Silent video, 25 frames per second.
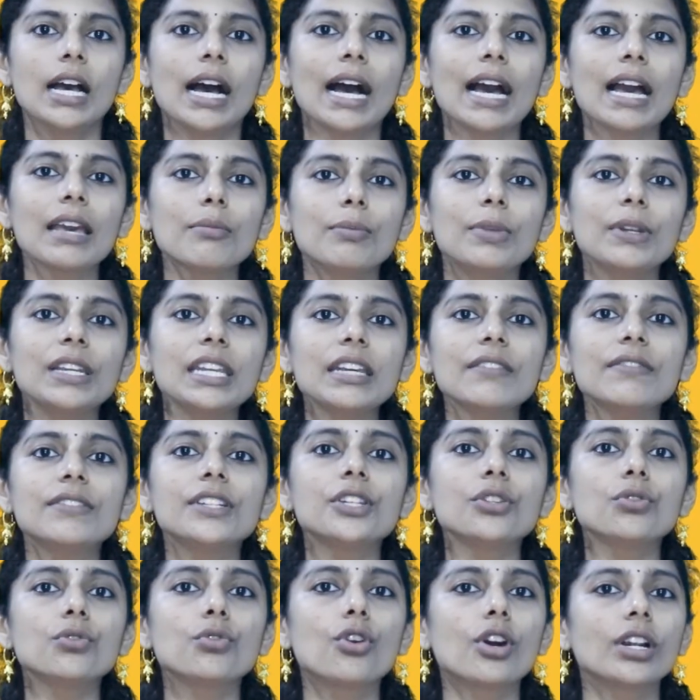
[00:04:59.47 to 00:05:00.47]
I believe
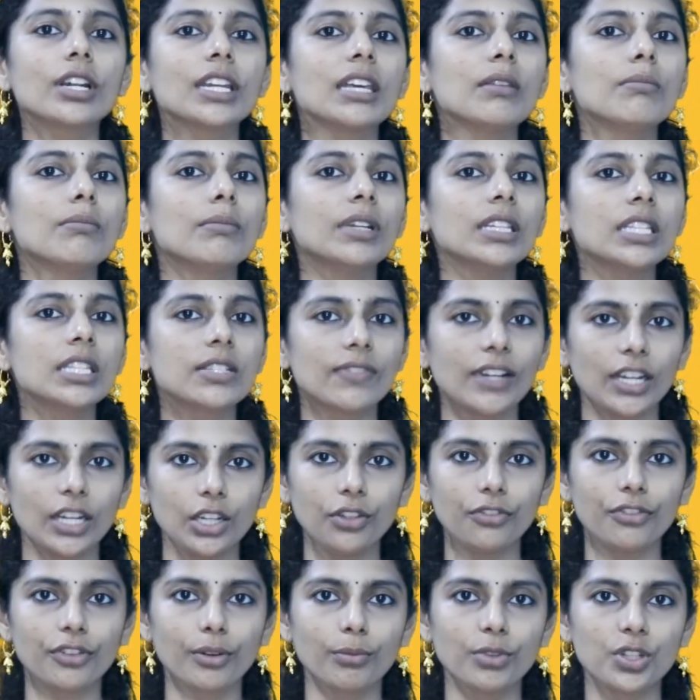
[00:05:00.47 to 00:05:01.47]
that you got immense
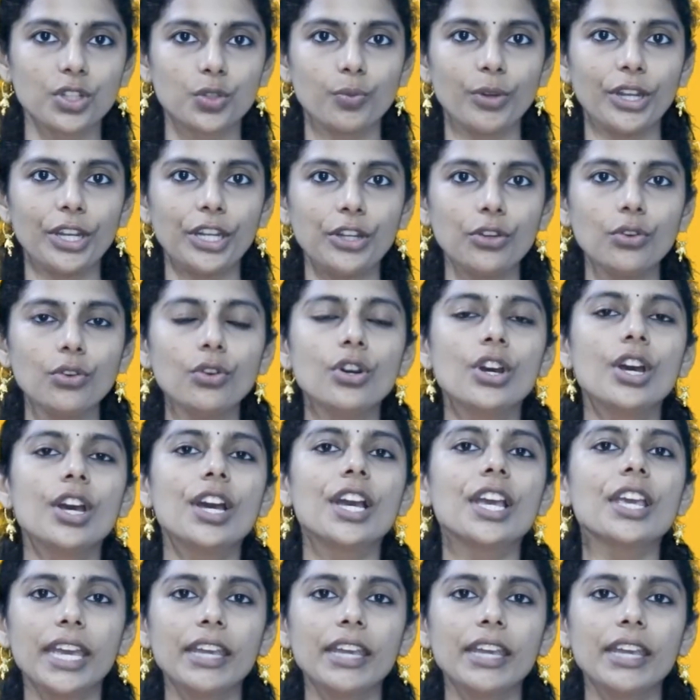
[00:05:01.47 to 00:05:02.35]
value from this video.